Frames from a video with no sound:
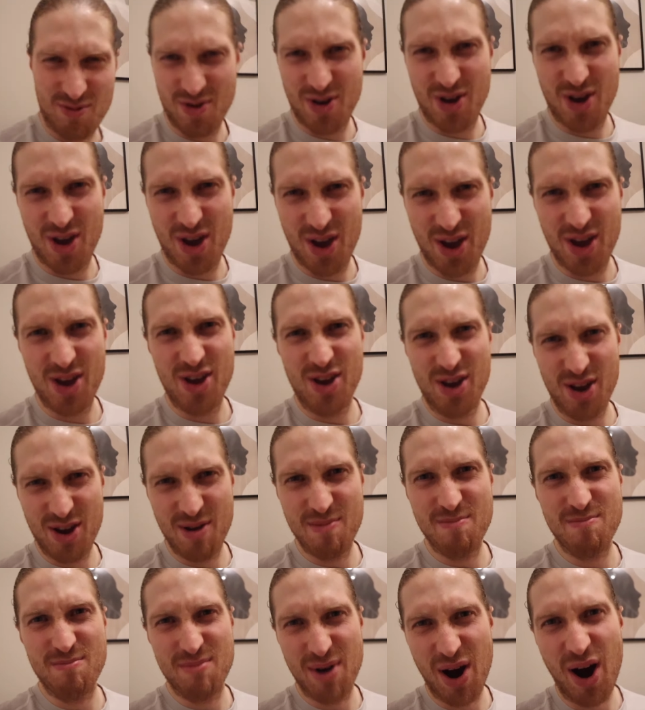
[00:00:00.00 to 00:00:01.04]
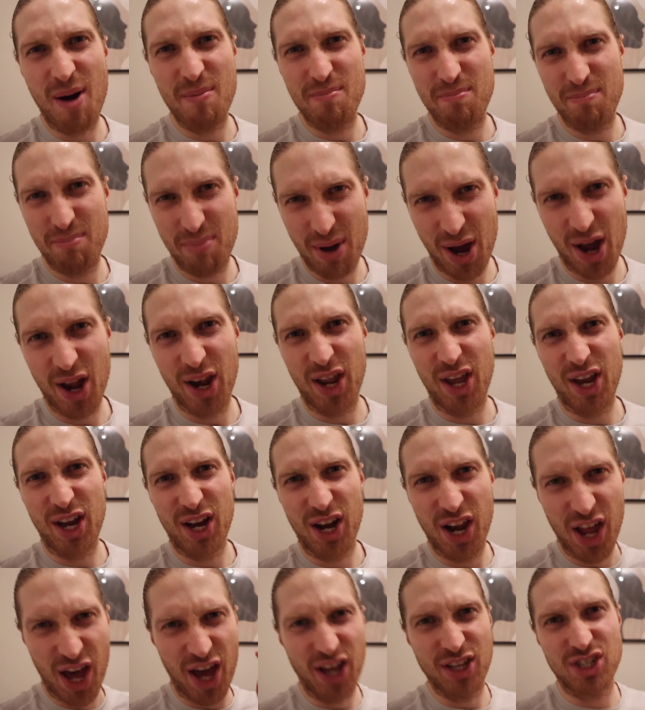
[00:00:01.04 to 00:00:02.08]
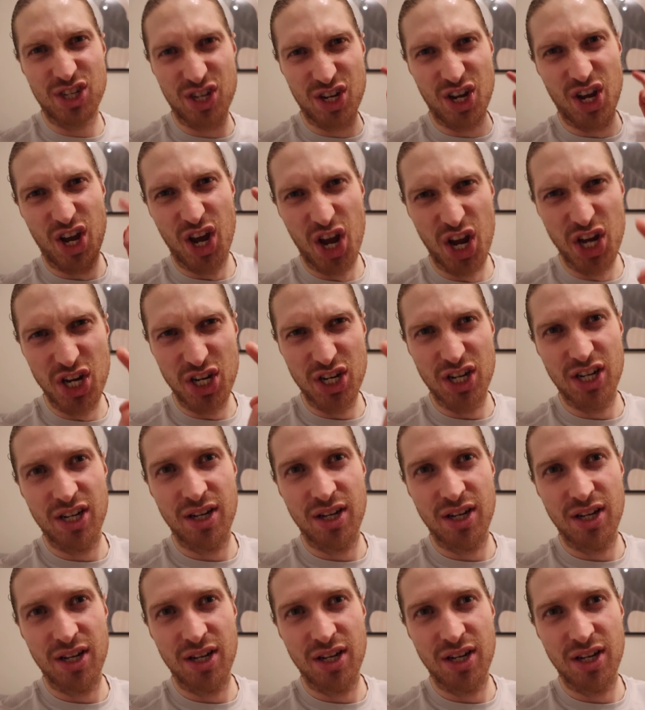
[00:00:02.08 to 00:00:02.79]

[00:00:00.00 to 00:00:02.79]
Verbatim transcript: Get in my belly. Let's eat